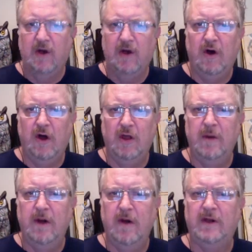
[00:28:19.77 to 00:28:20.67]
All
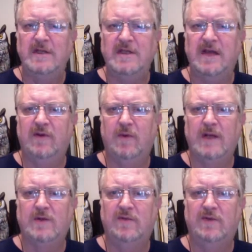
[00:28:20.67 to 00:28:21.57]
Americans have the
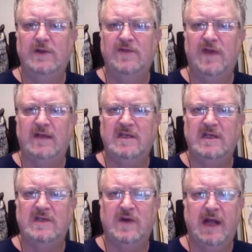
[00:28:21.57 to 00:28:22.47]
right to refuse
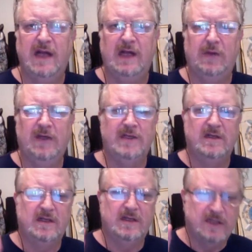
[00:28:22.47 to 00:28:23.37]
vaccines for any
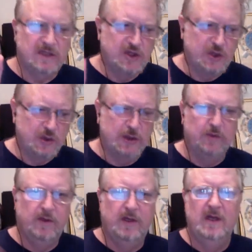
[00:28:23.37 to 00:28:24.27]
reason. This is true.